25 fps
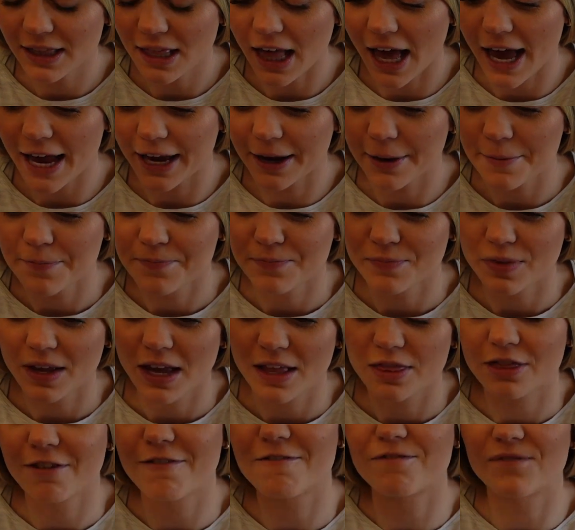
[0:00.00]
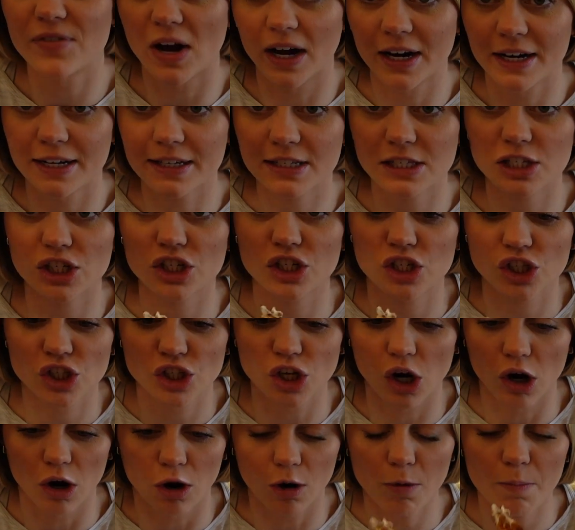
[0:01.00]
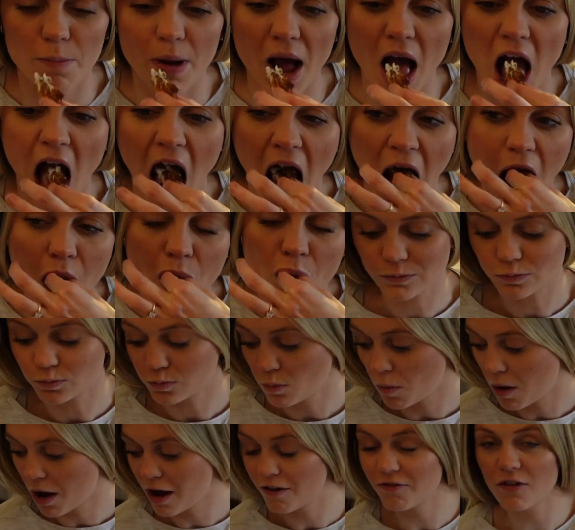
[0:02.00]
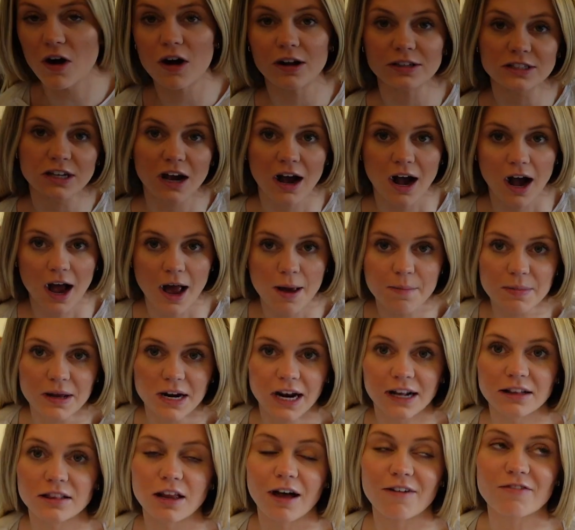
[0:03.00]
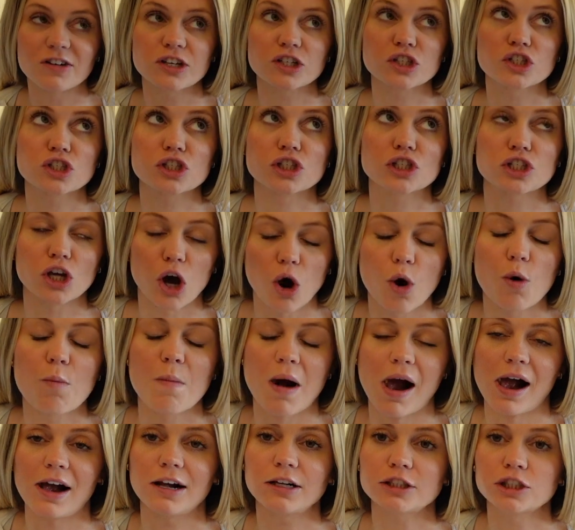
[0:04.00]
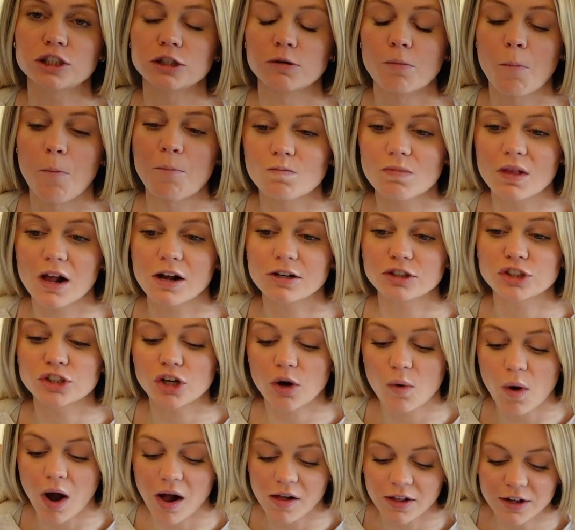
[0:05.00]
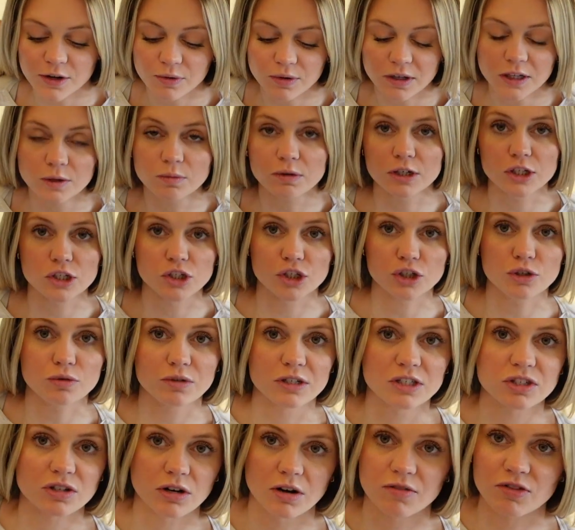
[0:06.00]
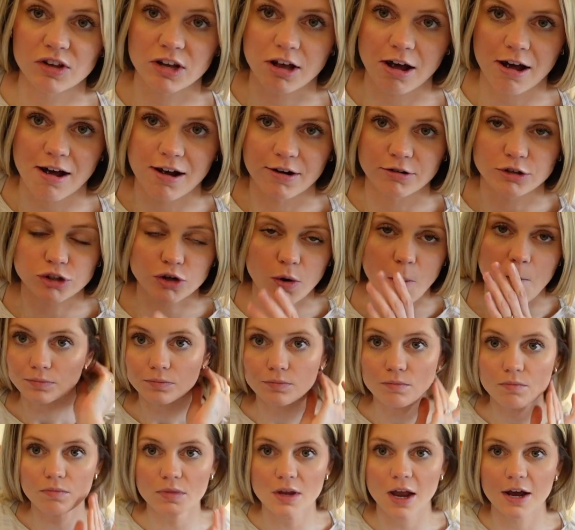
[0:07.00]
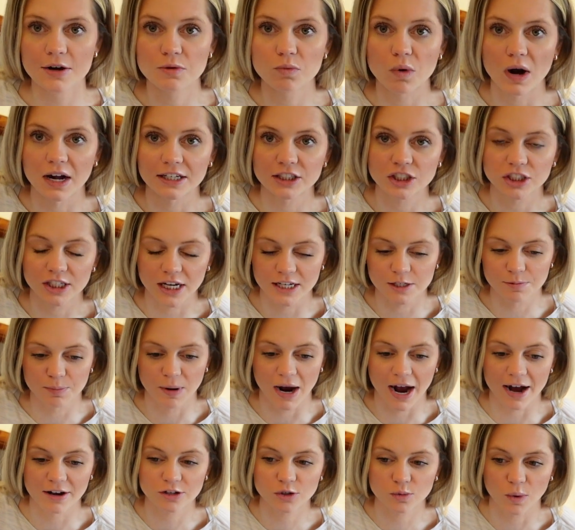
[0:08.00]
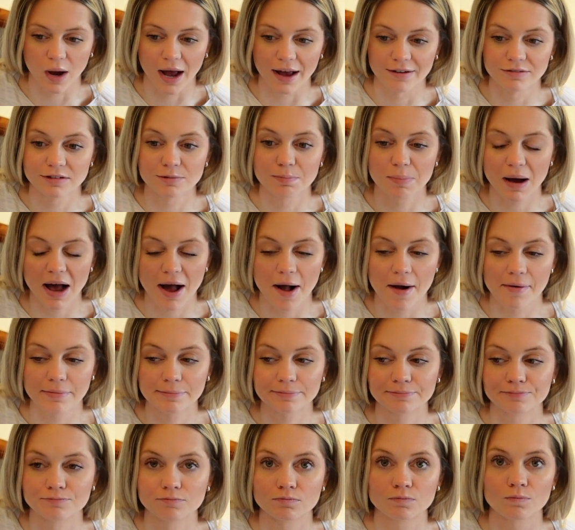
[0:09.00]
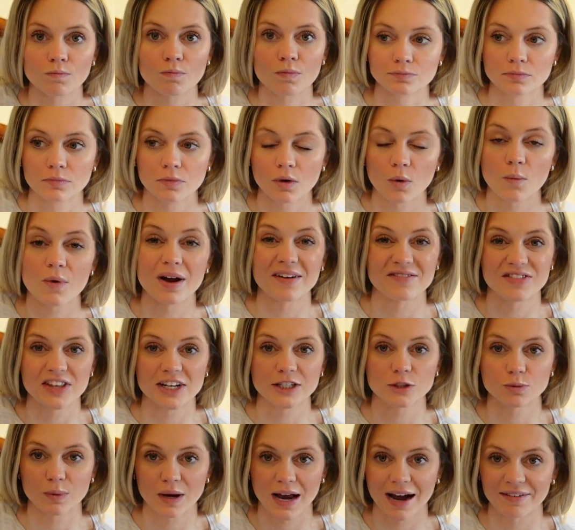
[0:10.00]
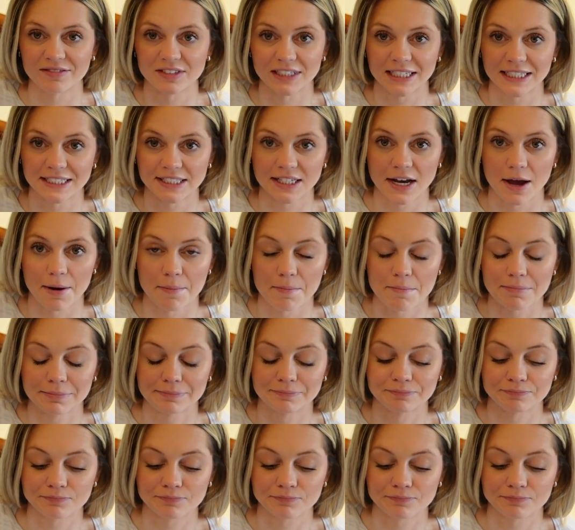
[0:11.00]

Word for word: like the funnest soap of all time, and I love it so much. So all I really want to do is sit on the couch and watch Desperate Housewives, but we have things we have to get done.